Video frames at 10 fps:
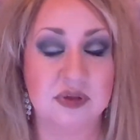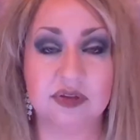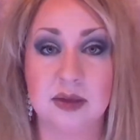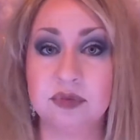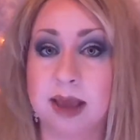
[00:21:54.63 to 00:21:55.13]
but
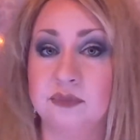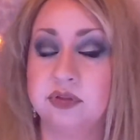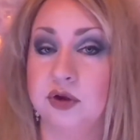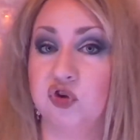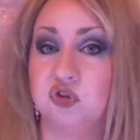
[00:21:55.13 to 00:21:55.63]
sometimes
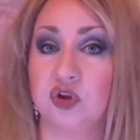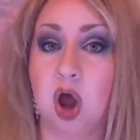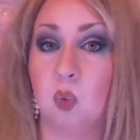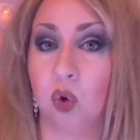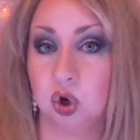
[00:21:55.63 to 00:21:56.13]
they're just
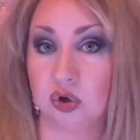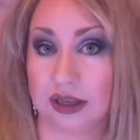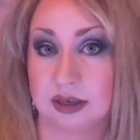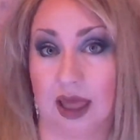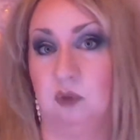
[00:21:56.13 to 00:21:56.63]
not
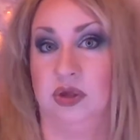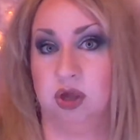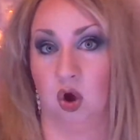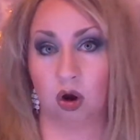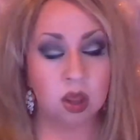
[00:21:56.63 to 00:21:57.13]
worldly like we
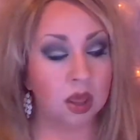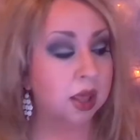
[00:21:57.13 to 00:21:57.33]
are.